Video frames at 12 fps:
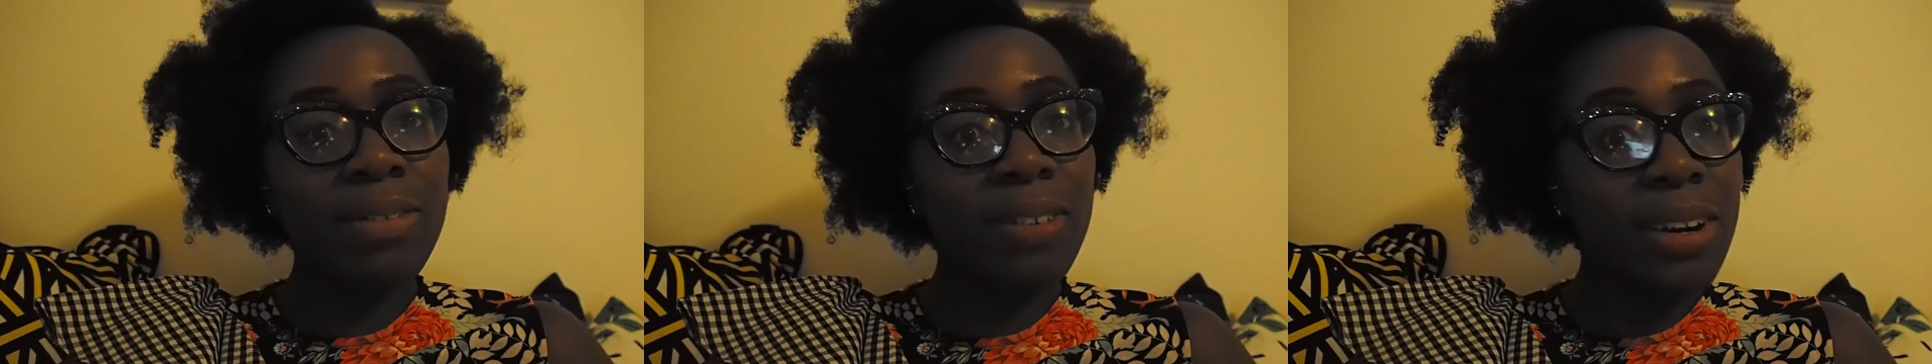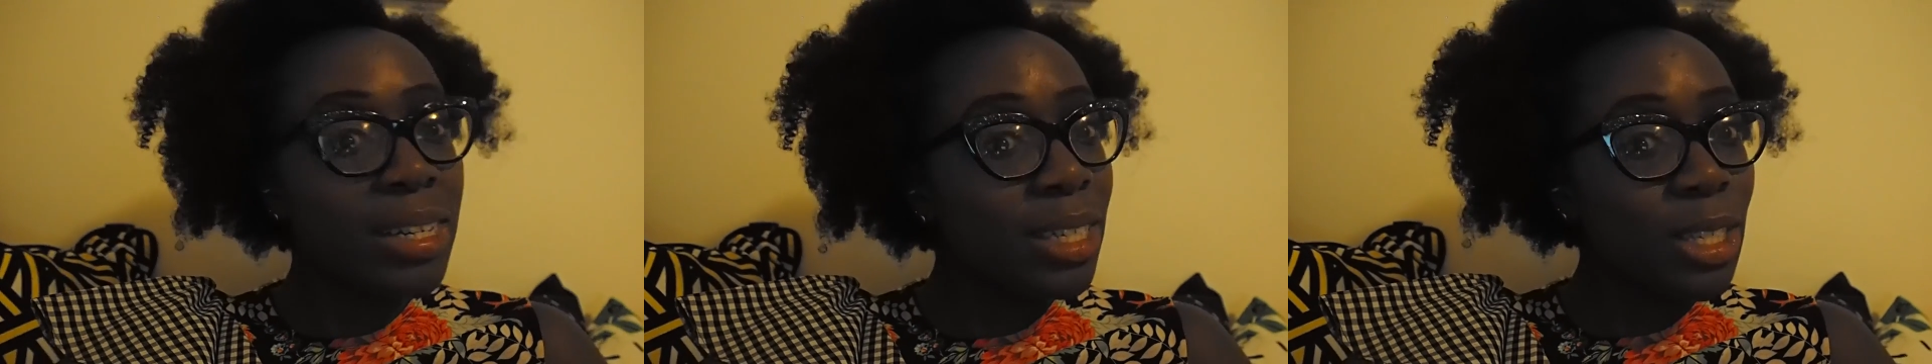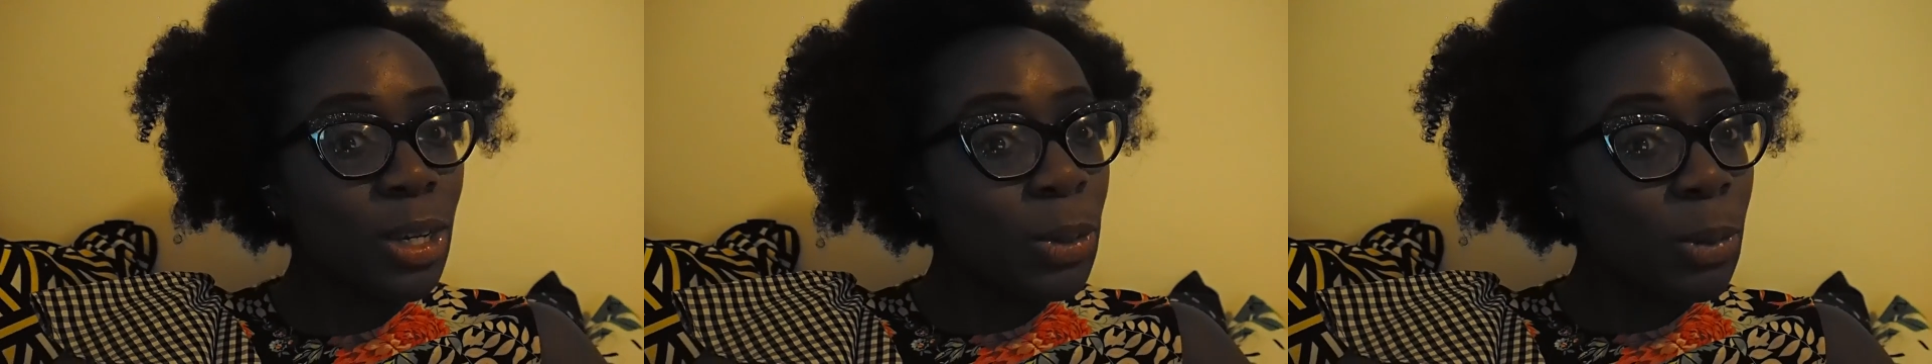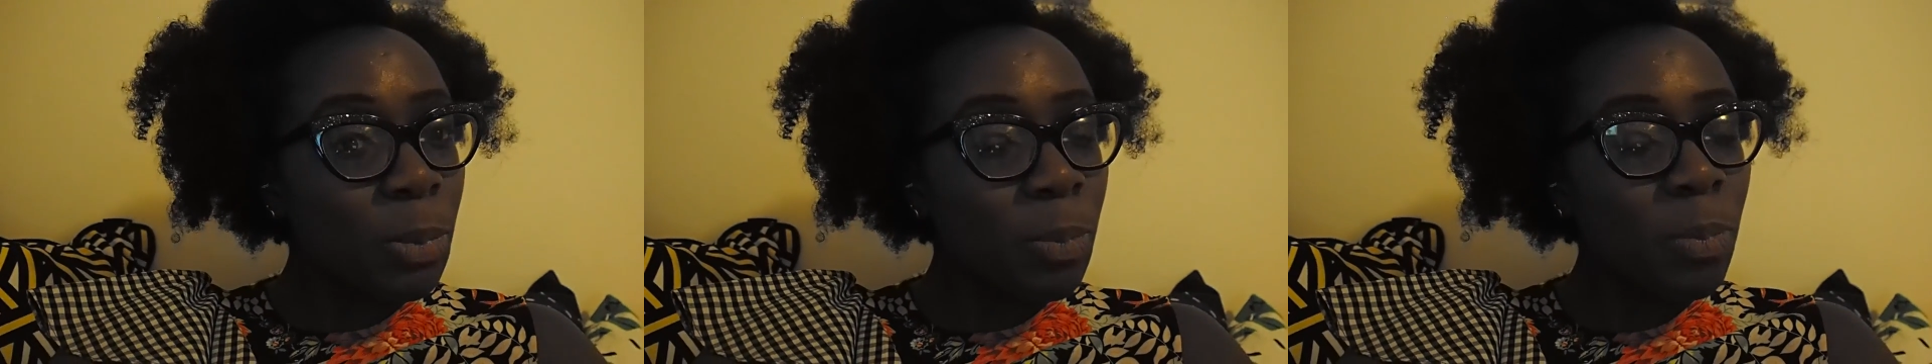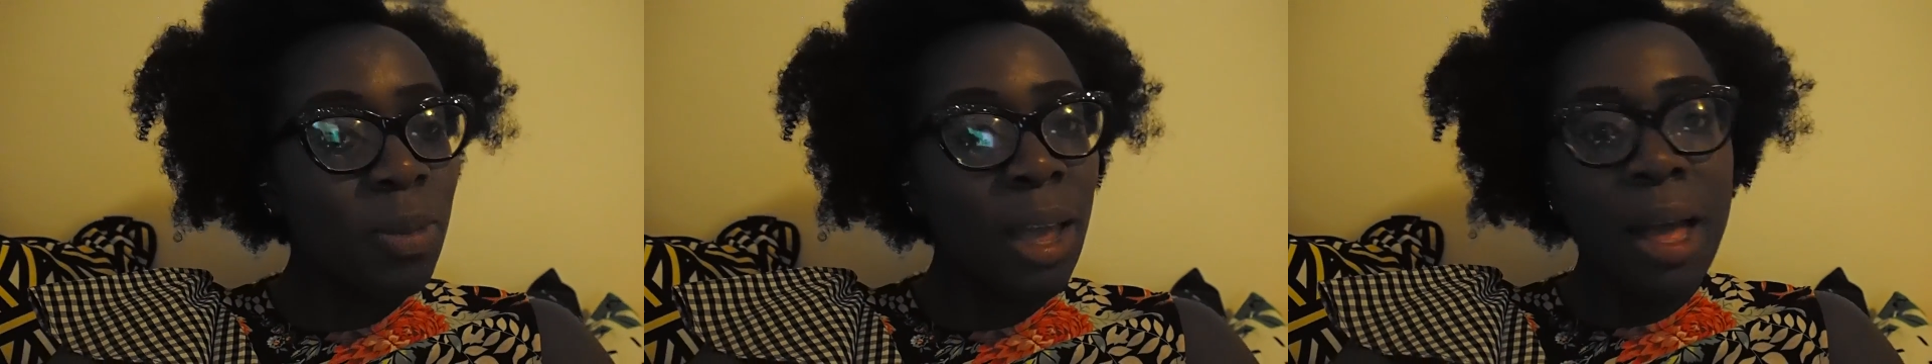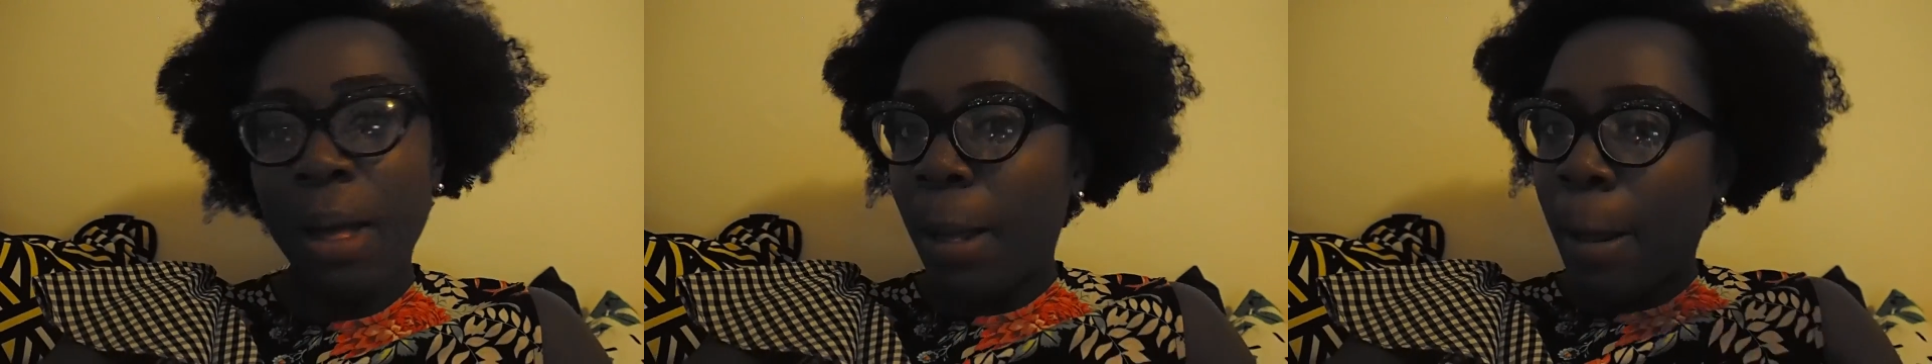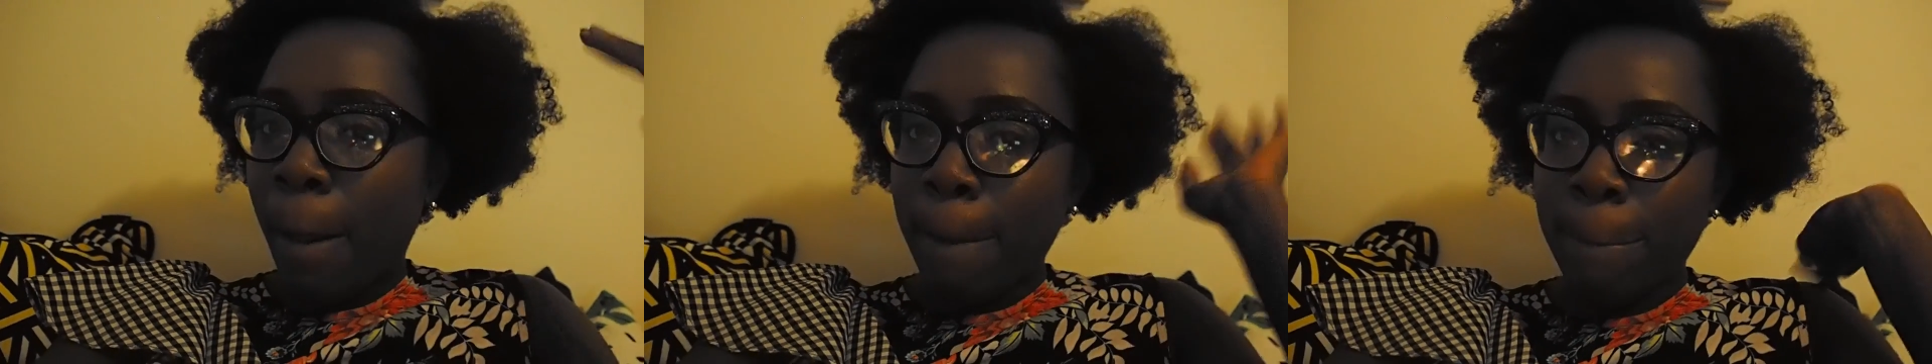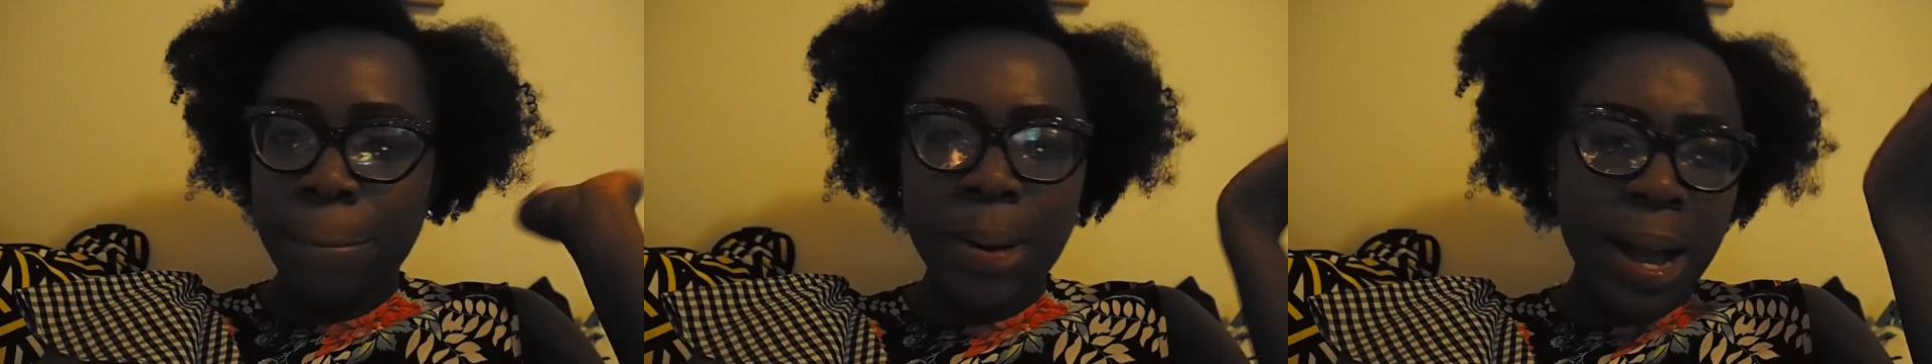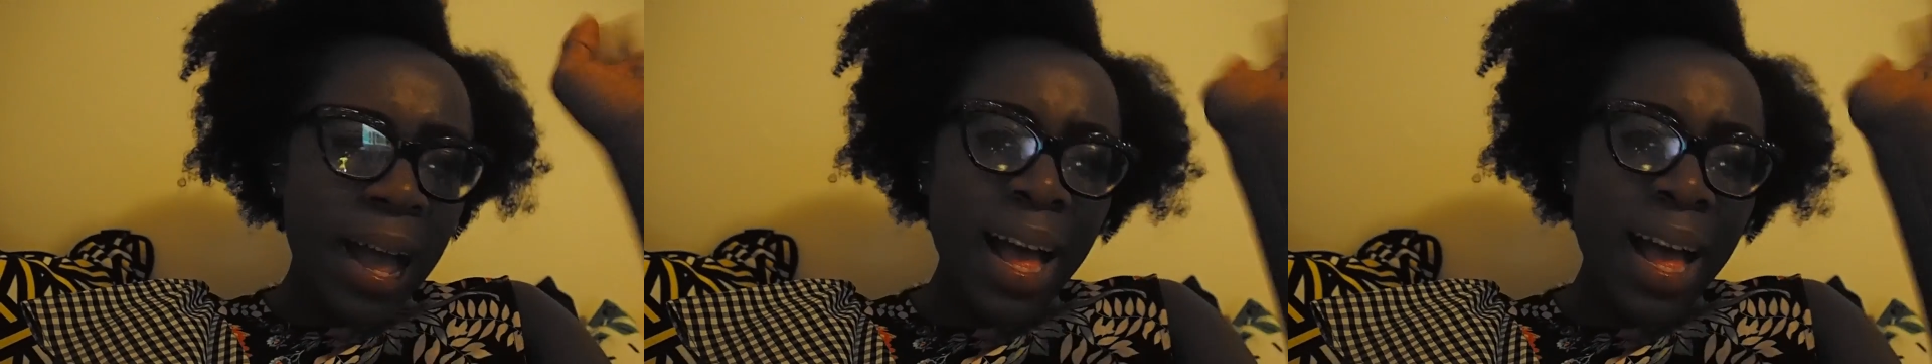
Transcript: very soon. Bye.